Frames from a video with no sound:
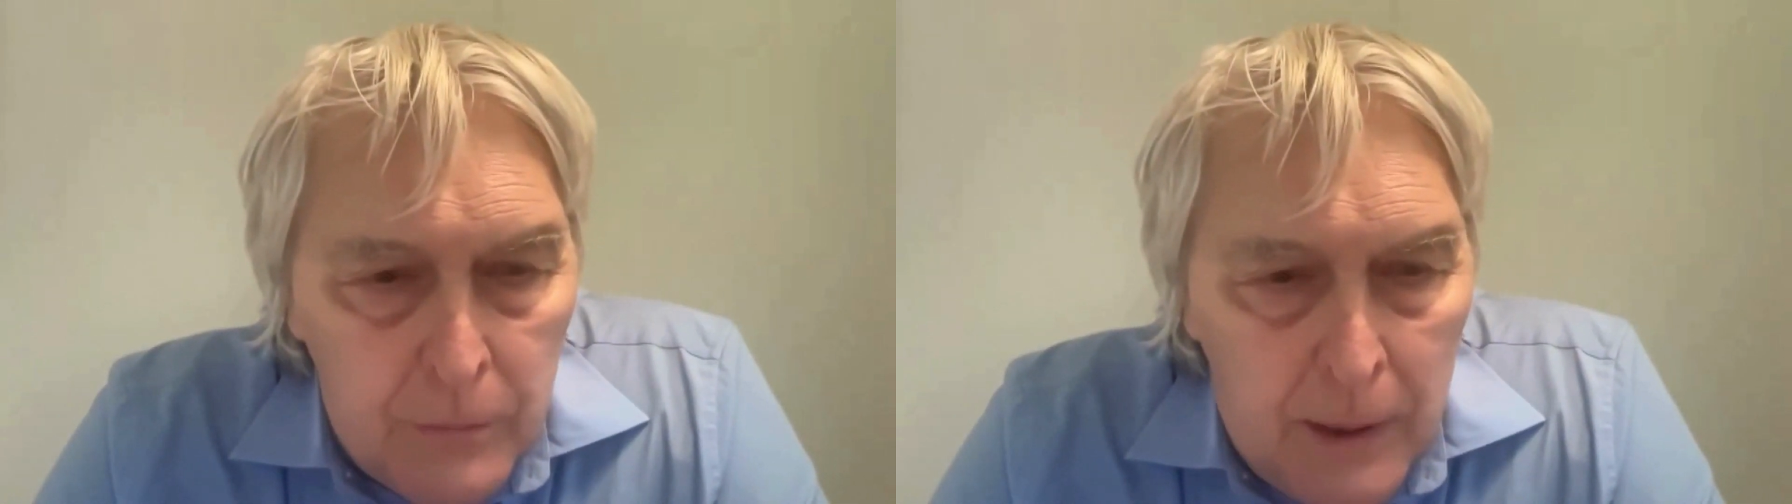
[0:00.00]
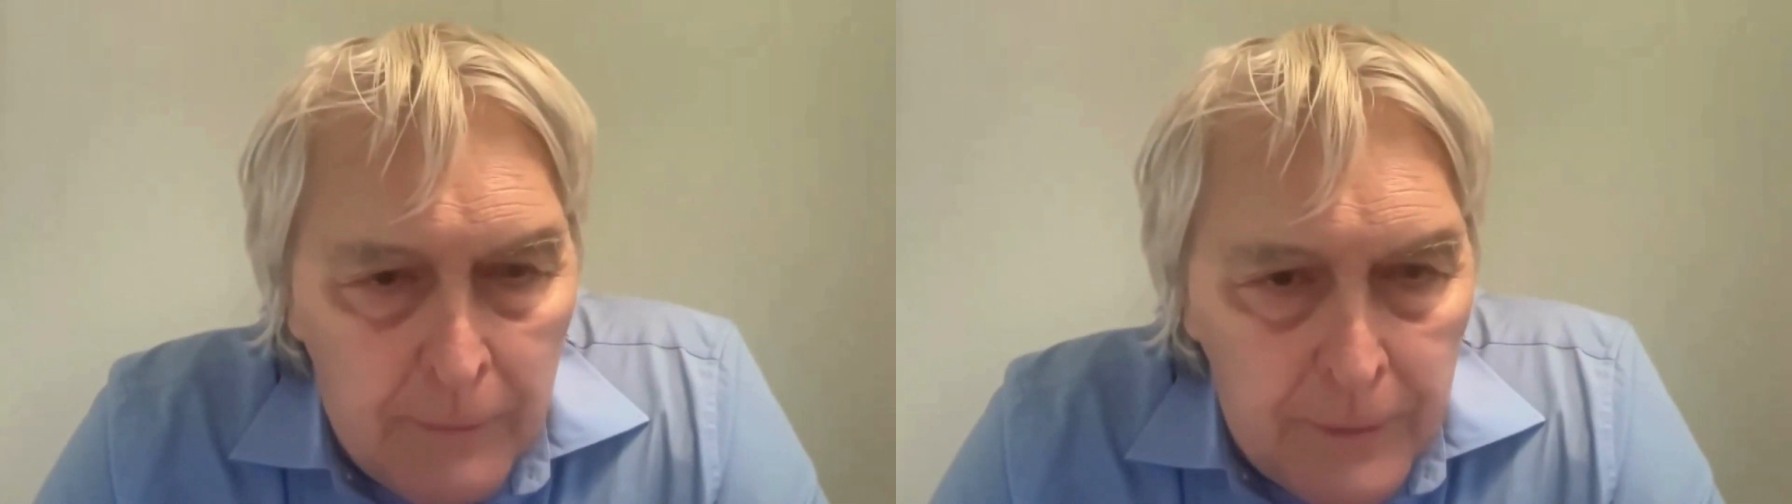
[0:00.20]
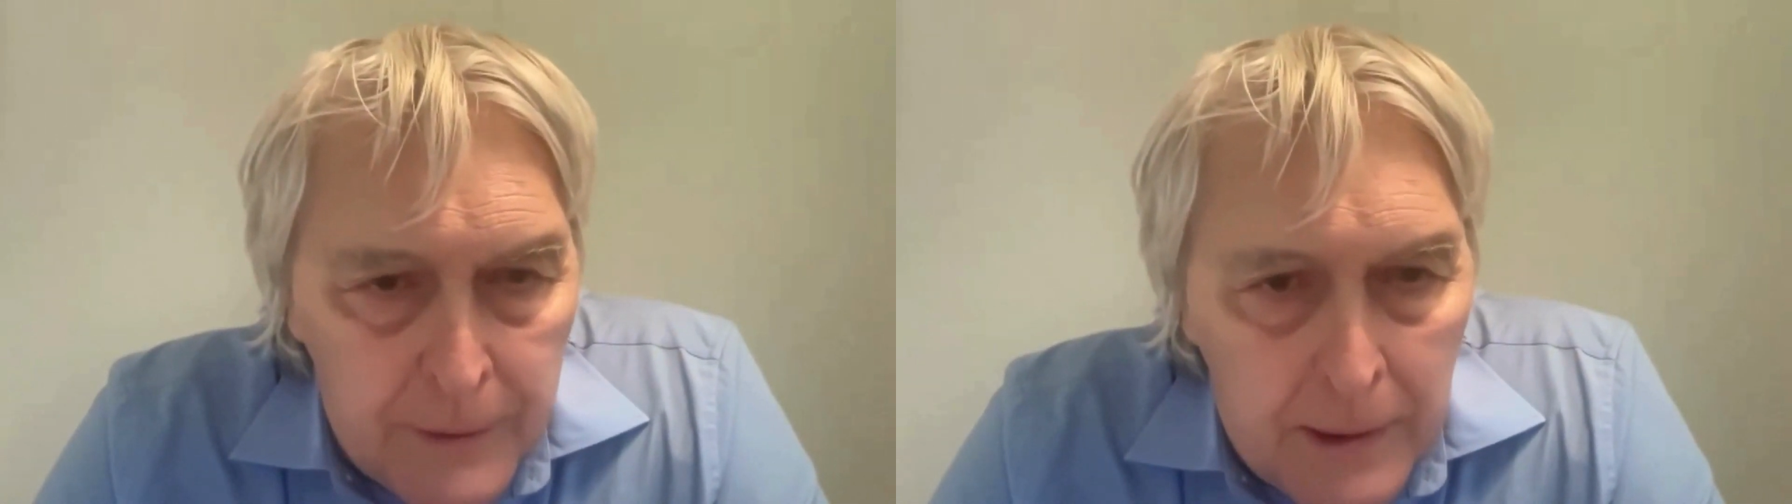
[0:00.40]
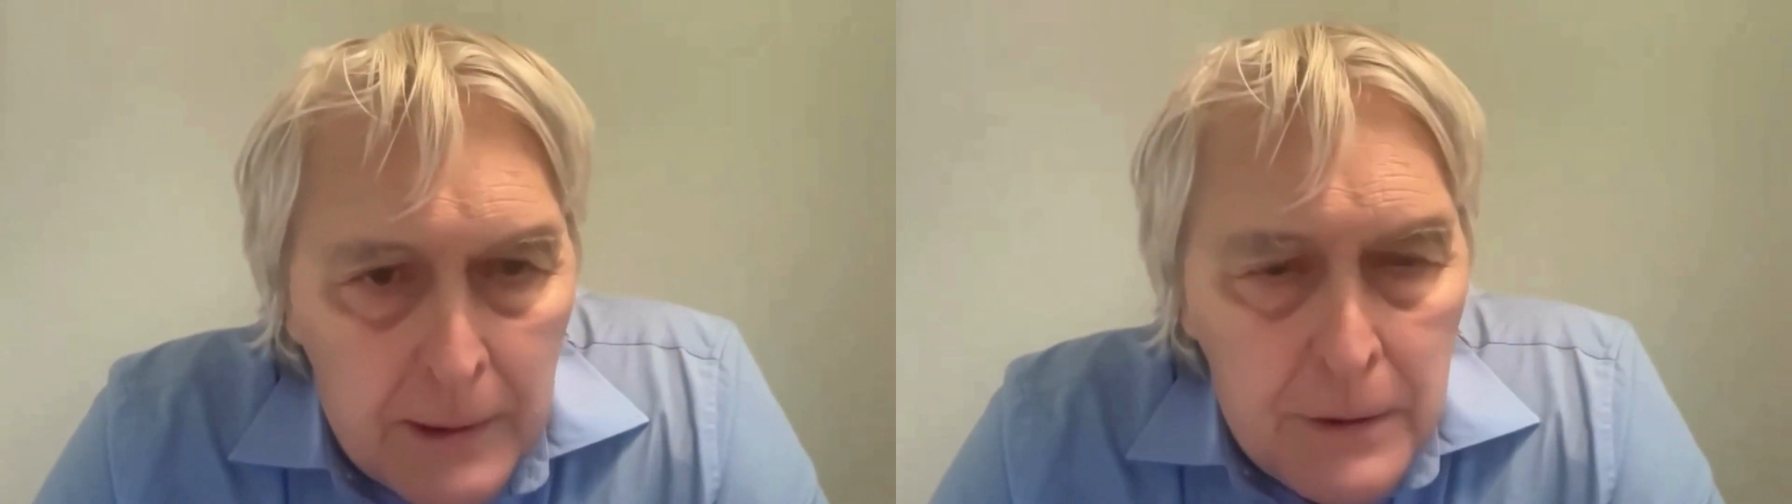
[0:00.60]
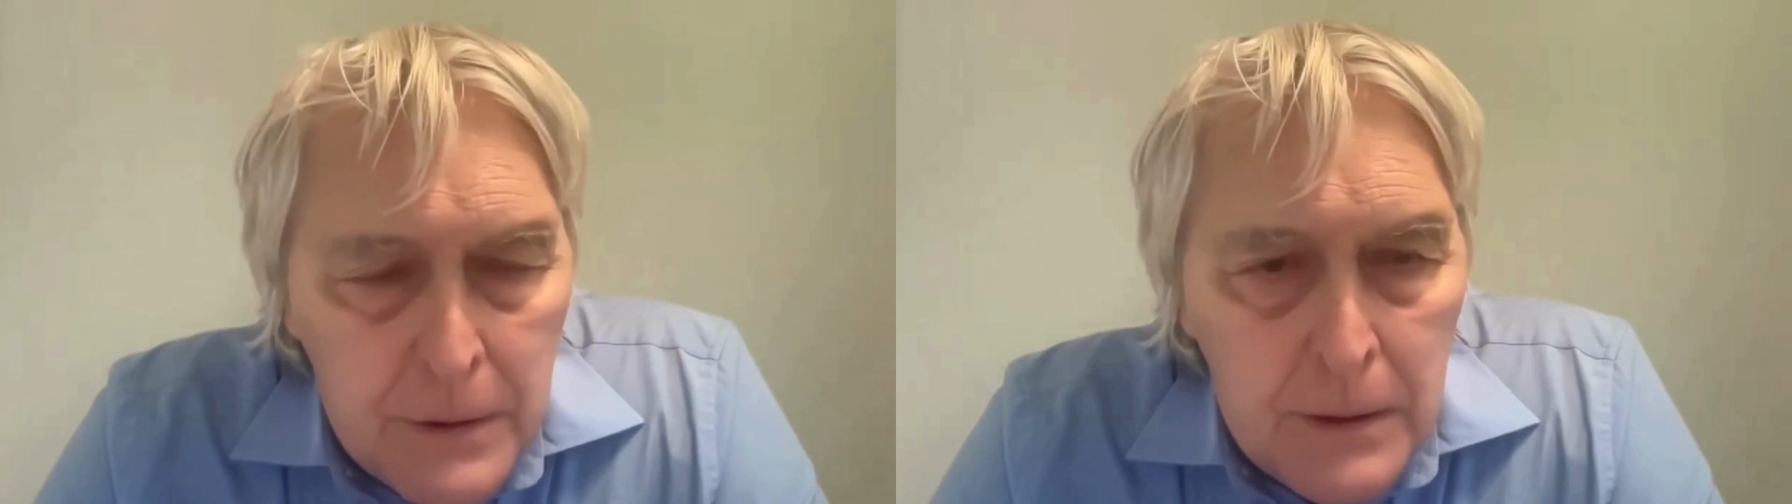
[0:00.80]
have
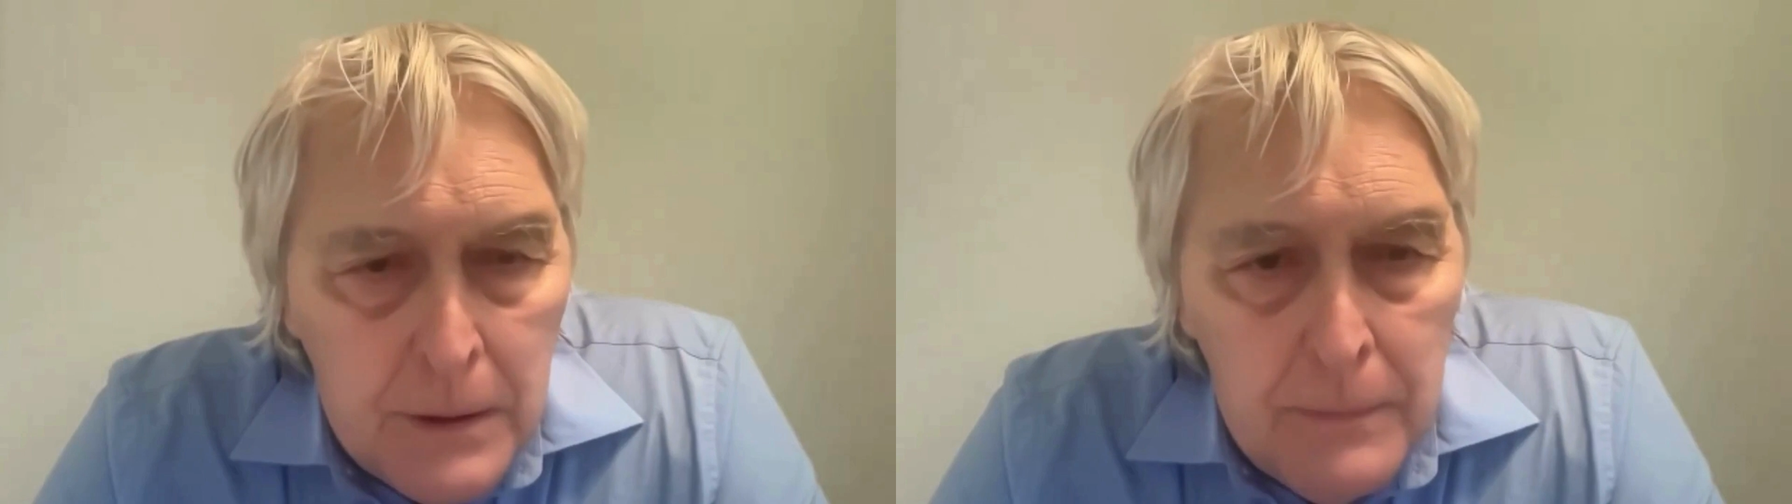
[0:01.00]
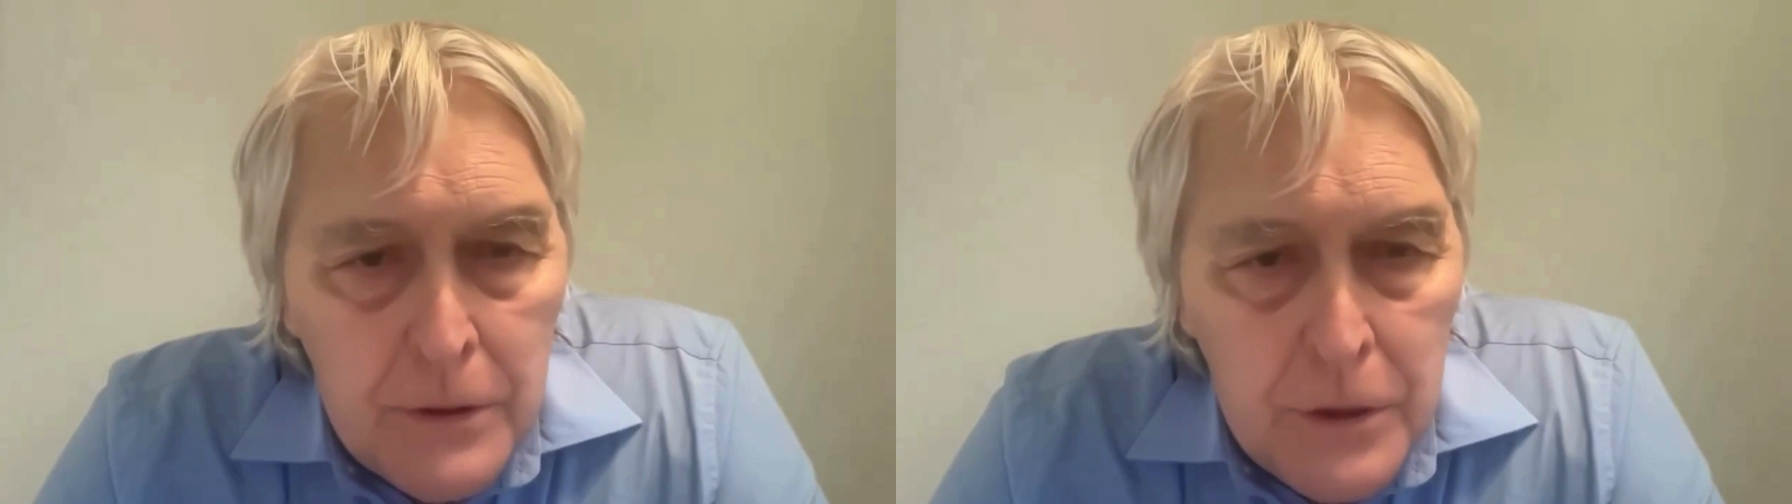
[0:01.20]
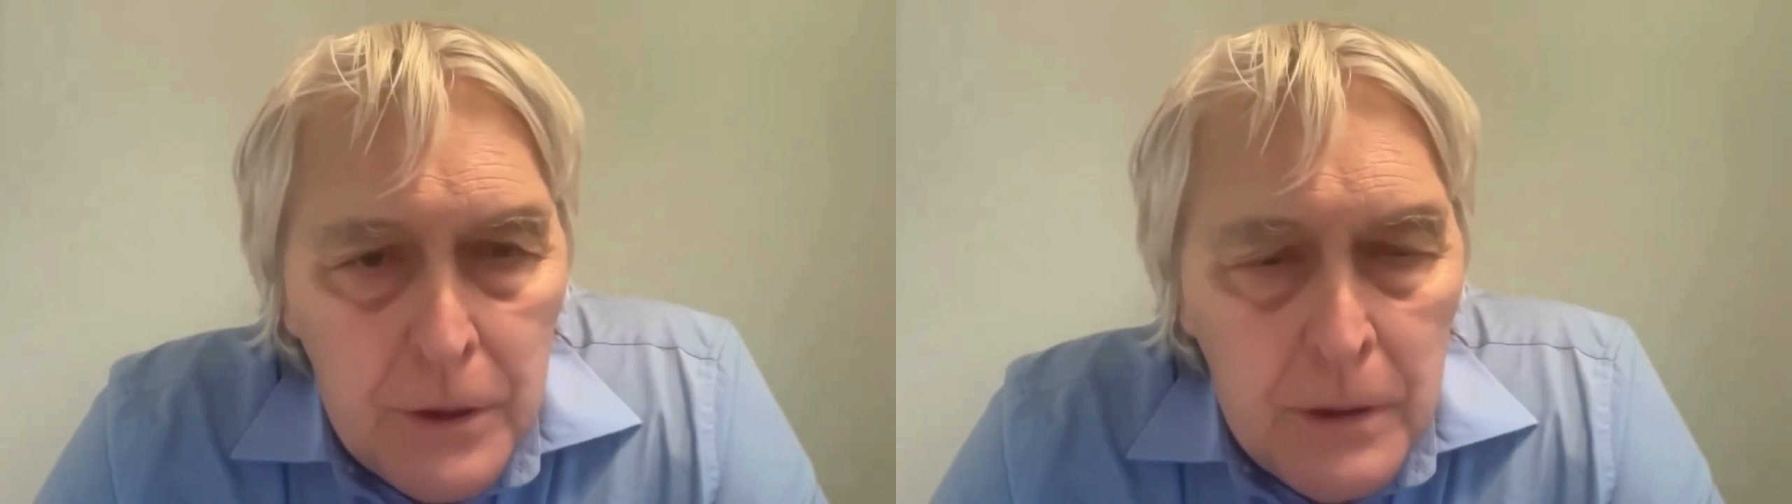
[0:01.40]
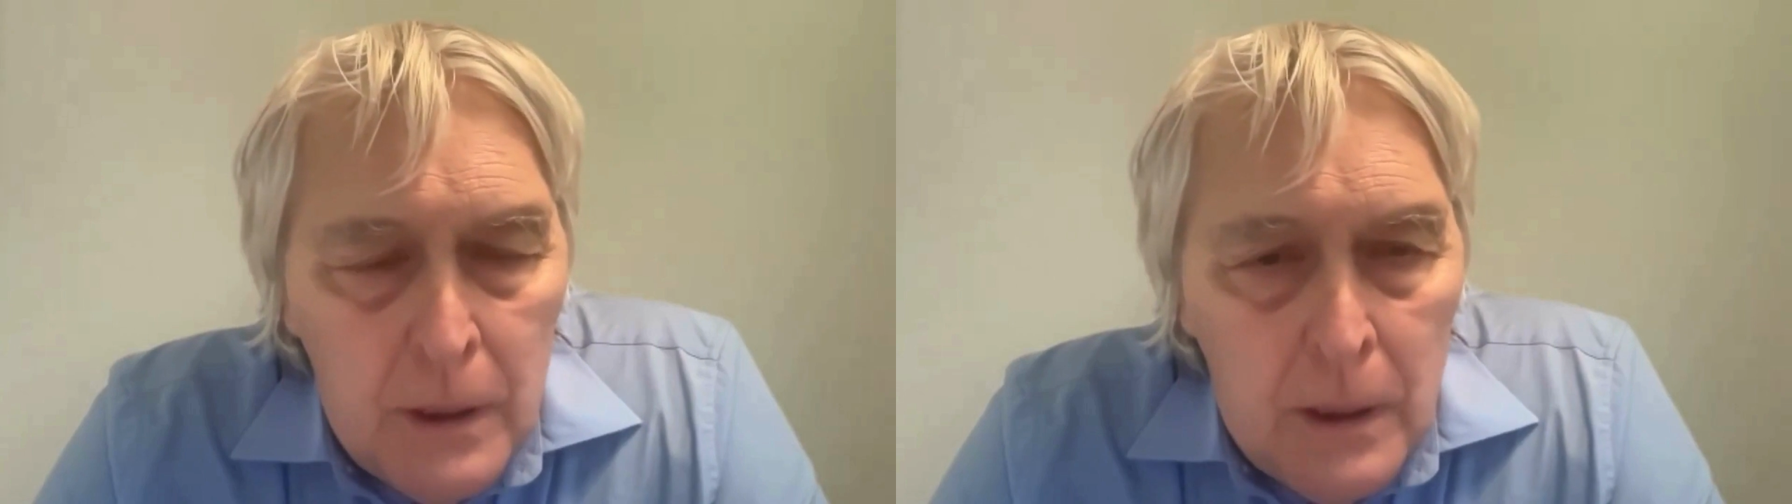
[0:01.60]
intelligent imaging.